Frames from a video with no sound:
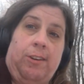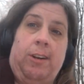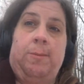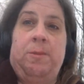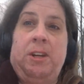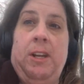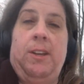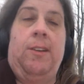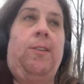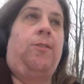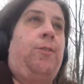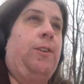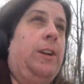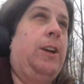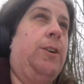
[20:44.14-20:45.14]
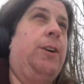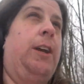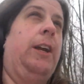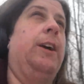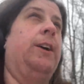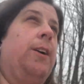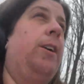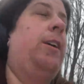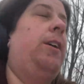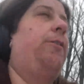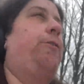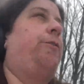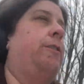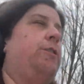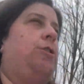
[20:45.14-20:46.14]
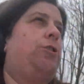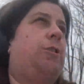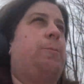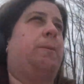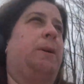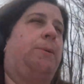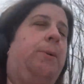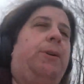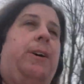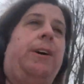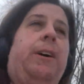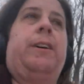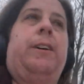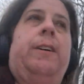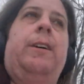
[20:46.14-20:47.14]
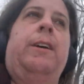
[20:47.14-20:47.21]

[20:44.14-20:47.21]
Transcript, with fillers: time to end this video here. Finish up my walk,